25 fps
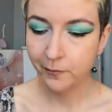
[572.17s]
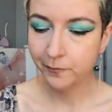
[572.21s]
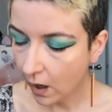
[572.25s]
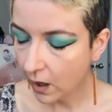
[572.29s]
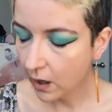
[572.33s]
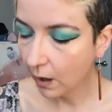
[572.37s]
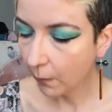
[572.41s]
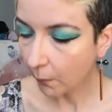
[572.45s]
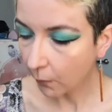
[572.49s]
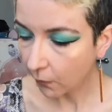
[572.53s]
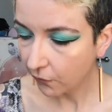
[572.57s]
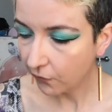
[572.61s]

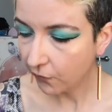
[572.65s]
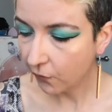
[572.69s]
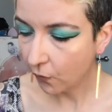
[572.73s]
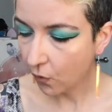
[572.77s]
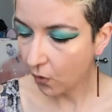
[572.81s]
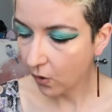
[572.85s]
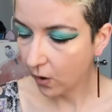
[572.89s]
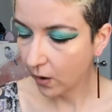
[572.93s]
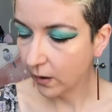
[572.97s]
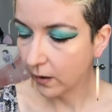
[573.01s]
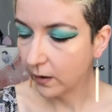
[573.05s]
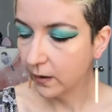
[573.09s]
Number
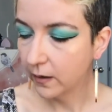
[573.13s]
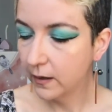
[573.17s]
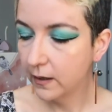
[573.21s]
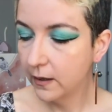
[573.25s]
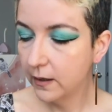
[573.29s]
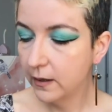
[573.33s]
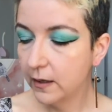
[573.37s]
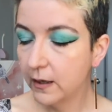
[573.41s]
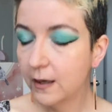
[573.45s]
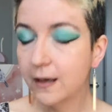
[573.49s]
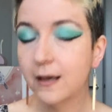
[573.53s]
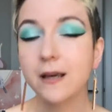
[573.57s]
4
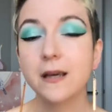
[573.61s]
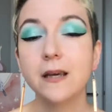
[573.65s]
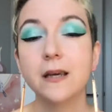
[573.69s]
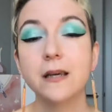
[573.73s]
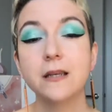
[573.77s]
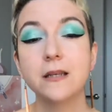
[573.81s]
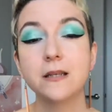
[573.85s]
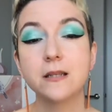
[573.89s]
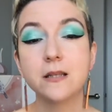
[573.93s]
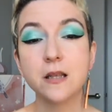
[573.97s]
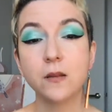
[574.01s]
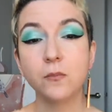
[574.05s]

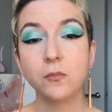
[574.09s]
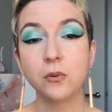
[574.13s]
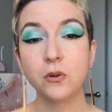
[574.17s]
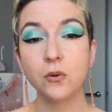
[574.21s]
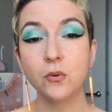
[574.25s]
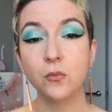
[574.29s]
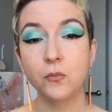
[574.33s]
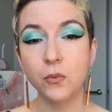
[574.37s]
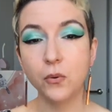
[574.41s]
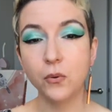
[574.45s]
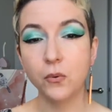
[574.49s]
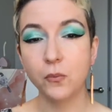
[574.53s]
is the Blue
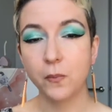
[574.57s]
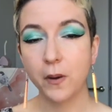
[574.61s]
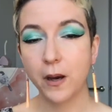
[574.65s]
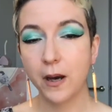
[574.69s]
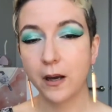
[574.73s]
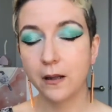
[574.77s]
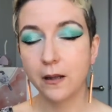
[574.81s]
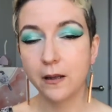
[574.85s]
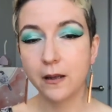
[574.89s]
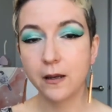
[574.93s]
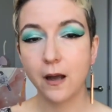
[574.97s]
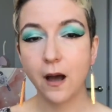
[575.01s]
Moon
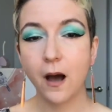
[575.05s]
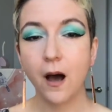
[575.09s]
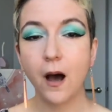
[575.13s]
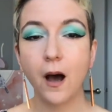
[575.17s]
palette.